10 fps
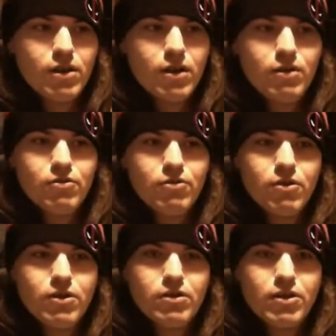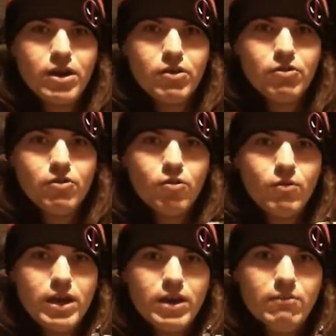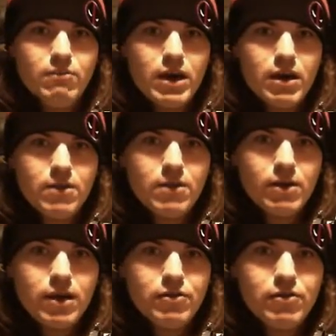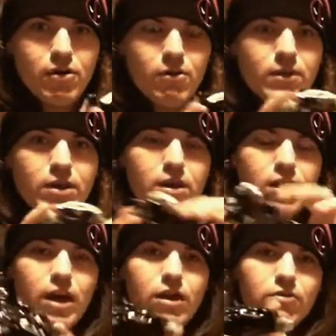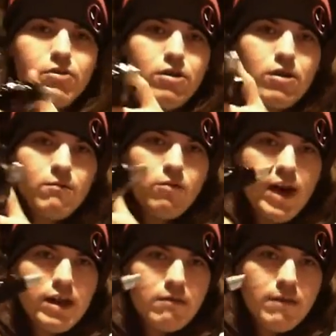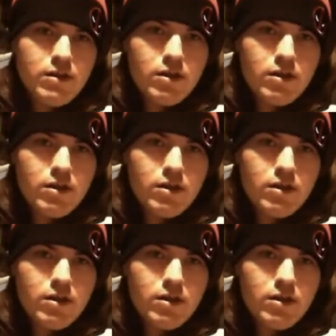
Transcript: insert it into its mouth like so, and in turn will activate the